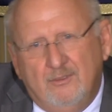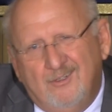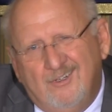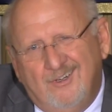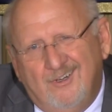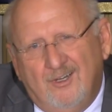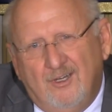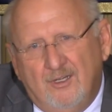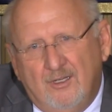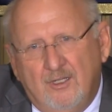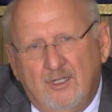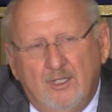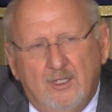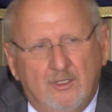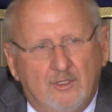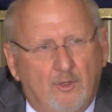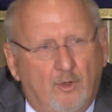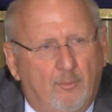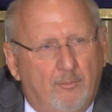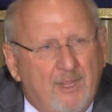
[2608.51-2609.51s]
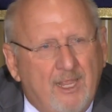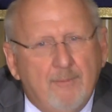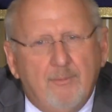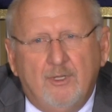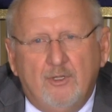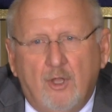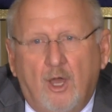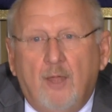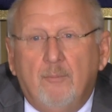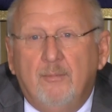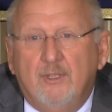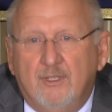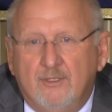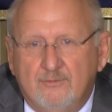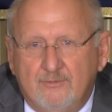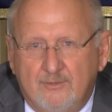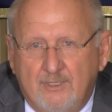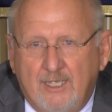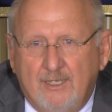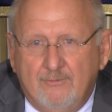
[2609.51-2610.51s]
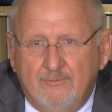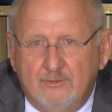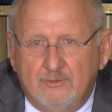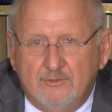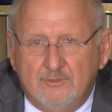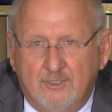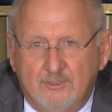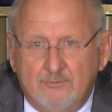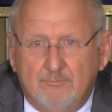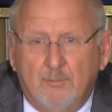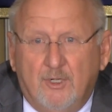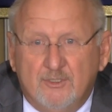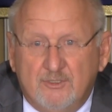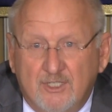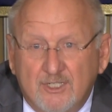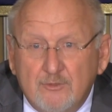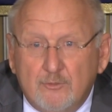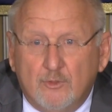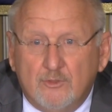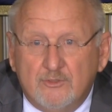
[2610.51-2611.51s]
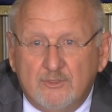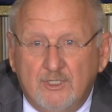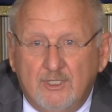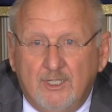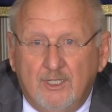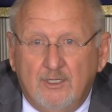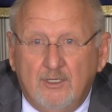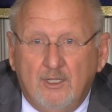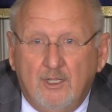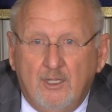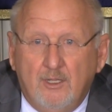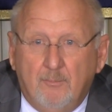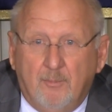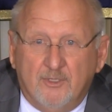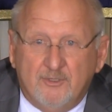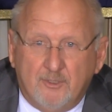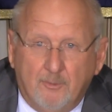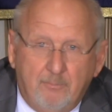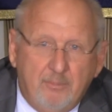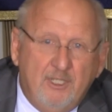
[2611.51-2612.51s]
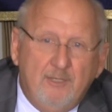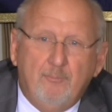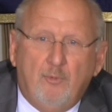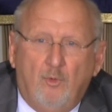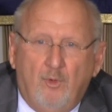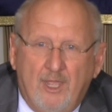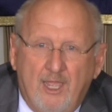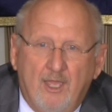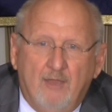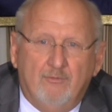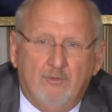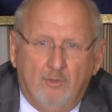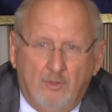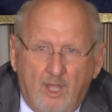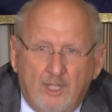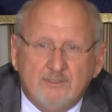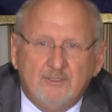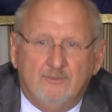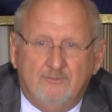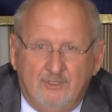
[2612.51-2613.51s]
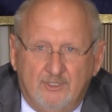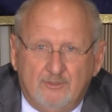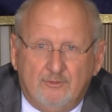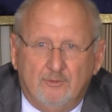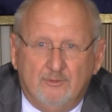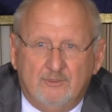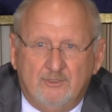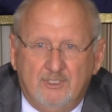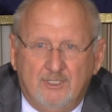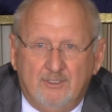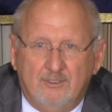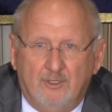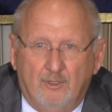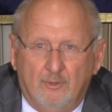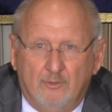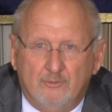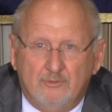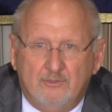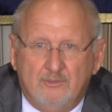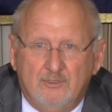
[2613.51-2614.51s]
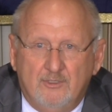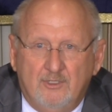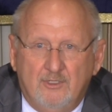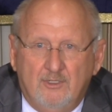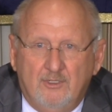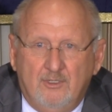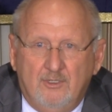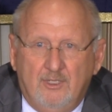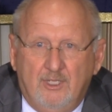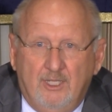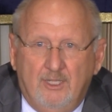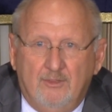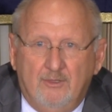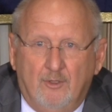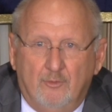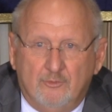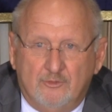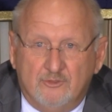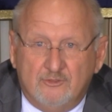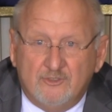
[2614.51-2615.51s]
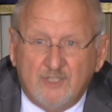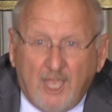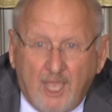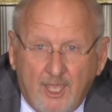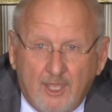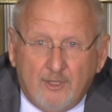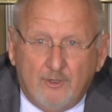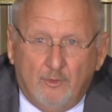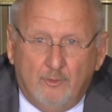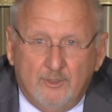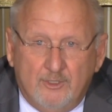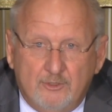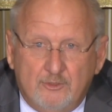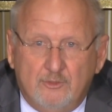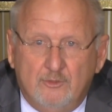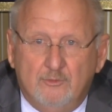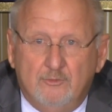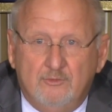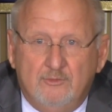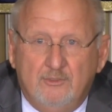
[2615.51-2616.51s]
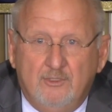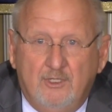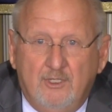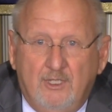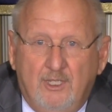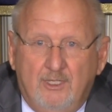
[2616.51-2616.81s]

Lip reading: you know, maybe not be have as much interest in, but the people have lots of interest in those societal issues,